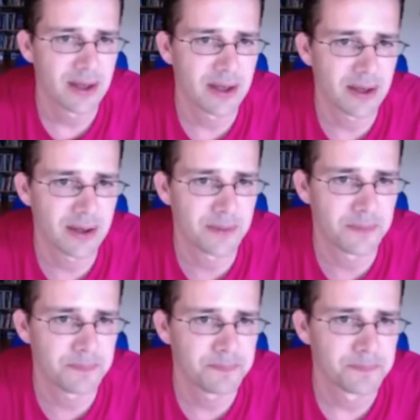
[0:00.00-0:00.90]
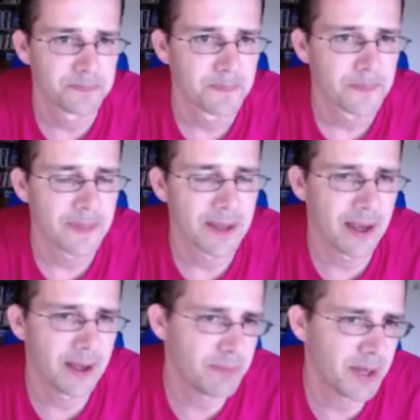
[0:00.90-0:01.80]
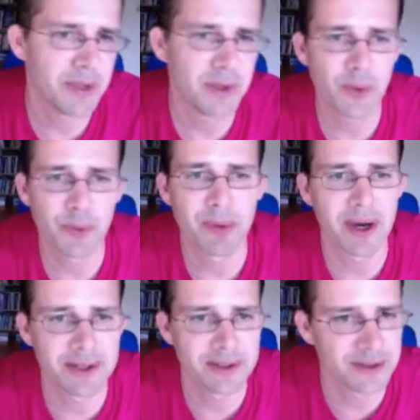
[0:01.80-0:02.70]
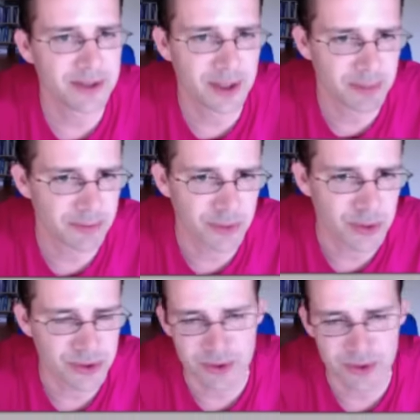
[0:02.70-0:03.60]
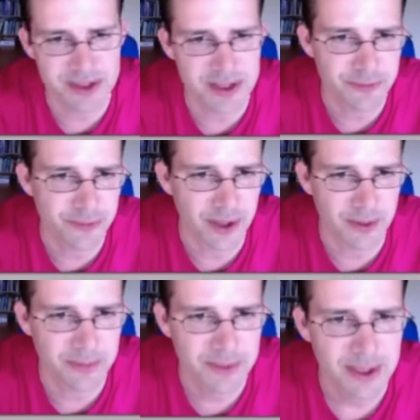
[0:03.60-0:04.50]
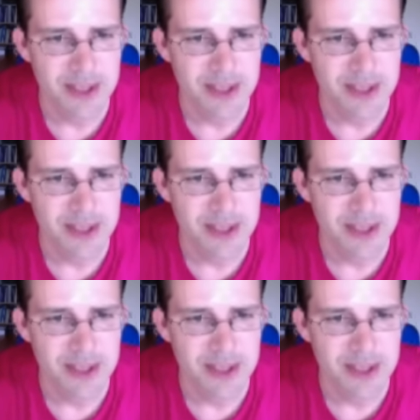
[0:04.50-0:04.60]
Um, and maybe you might double rooks on the c file.